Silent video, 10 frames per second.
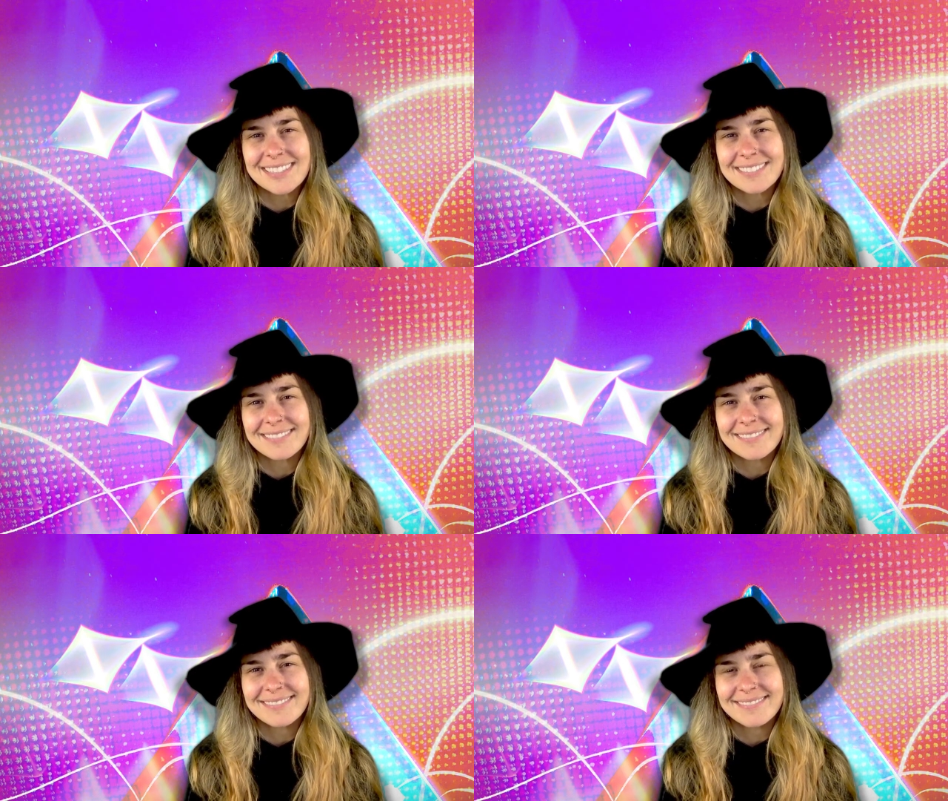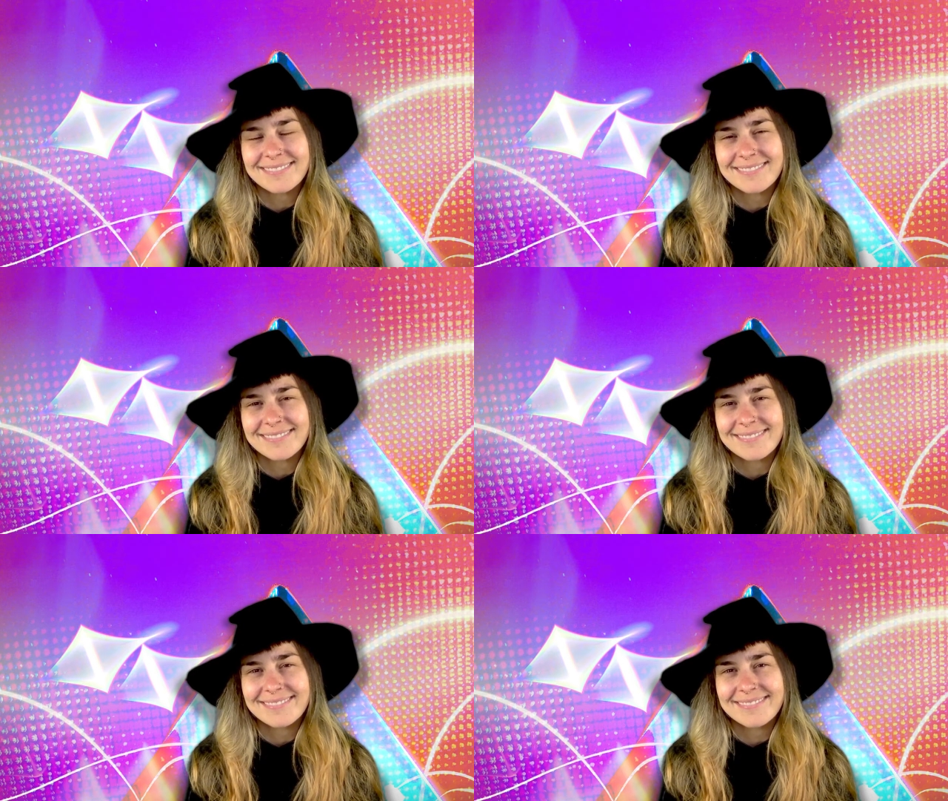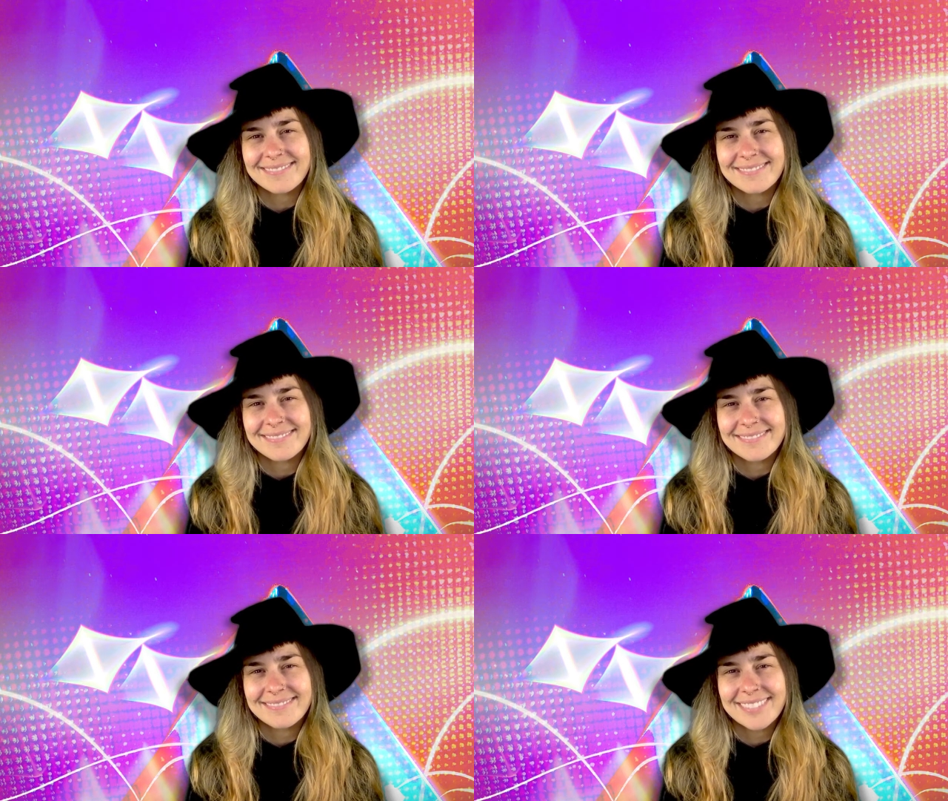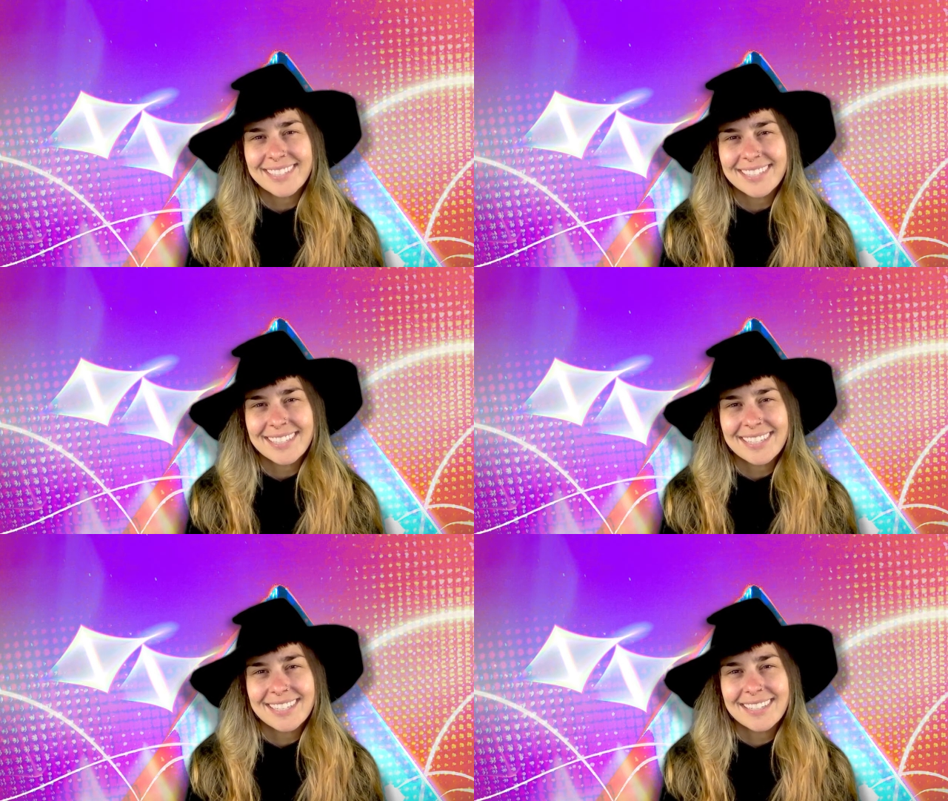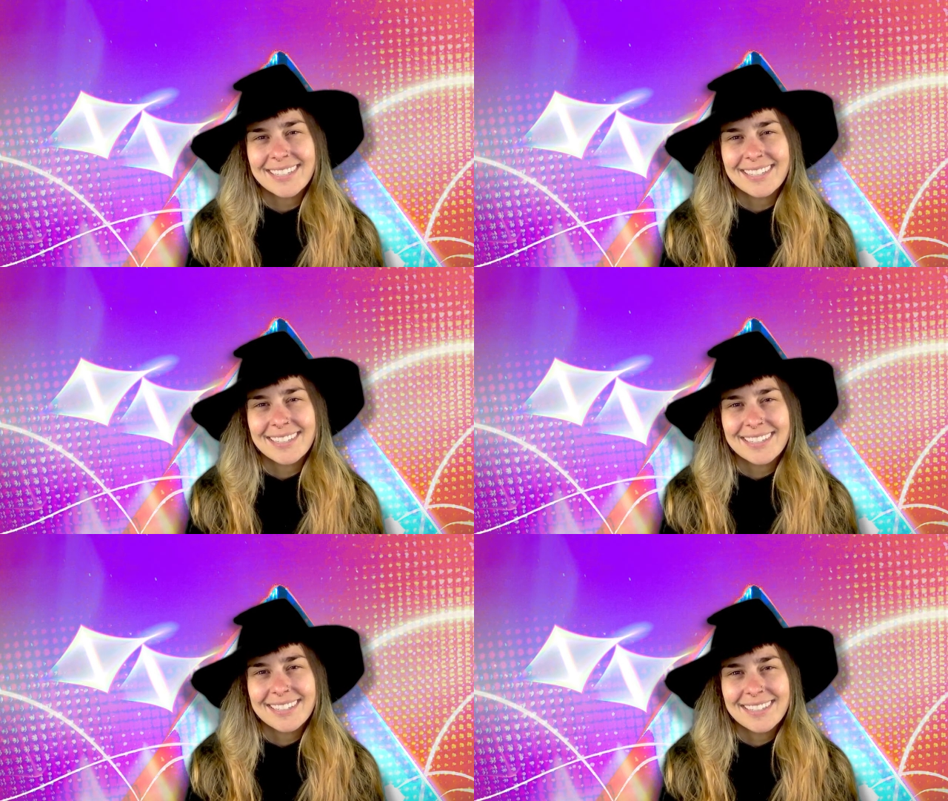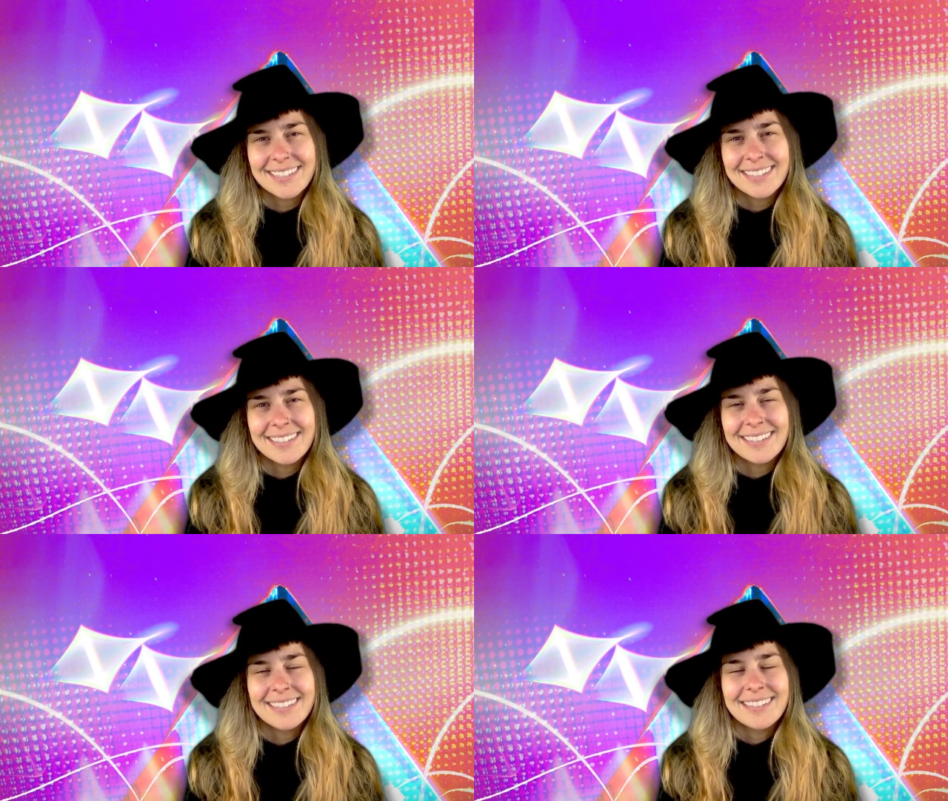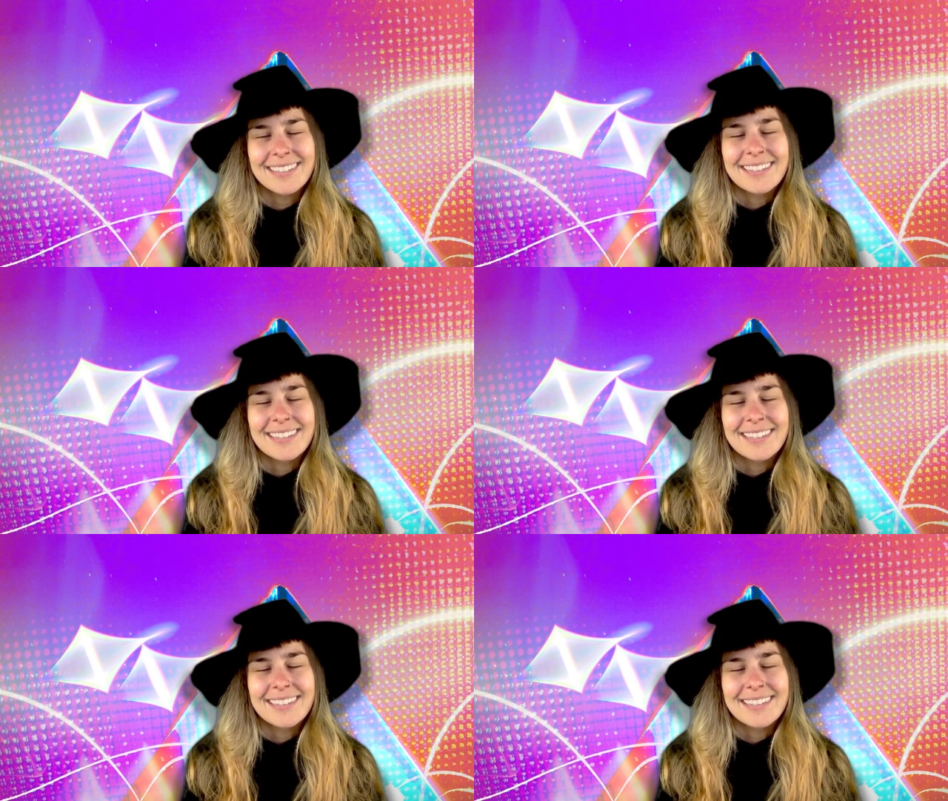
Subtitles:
[no speech]